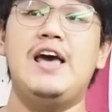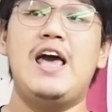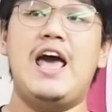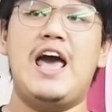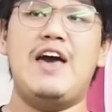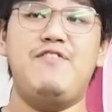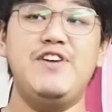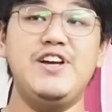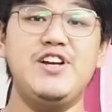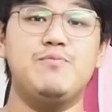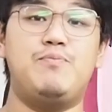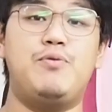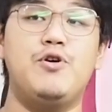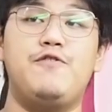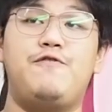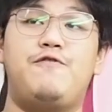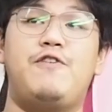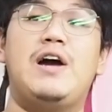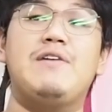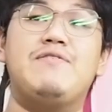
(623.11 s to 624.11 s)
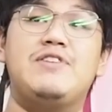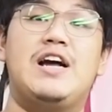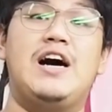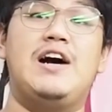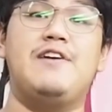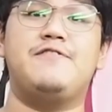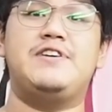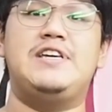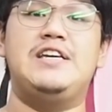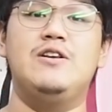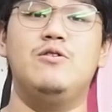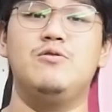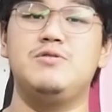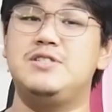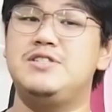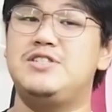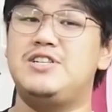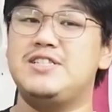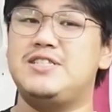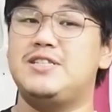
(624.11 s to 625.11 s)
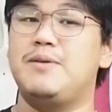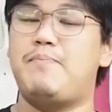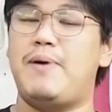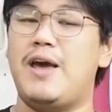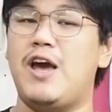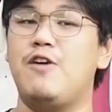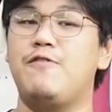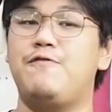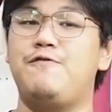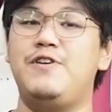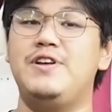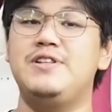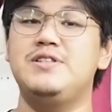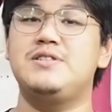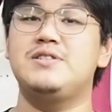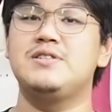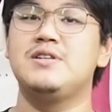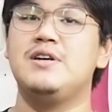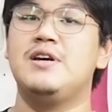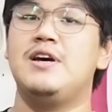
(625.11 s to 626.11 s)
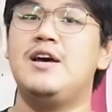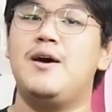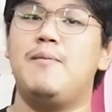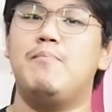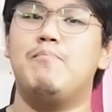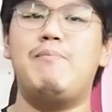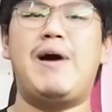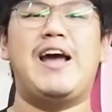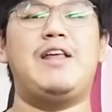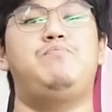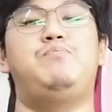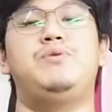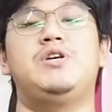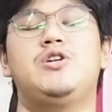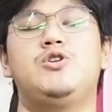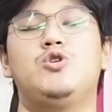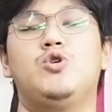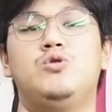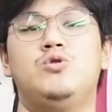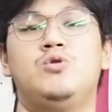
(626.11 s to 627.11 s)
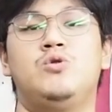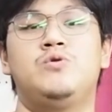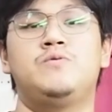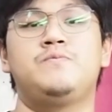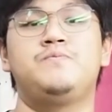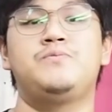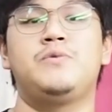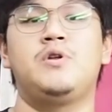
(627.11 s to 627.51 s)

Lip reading: having to put 5.5 kilos in just a pair of fins might be a no-no.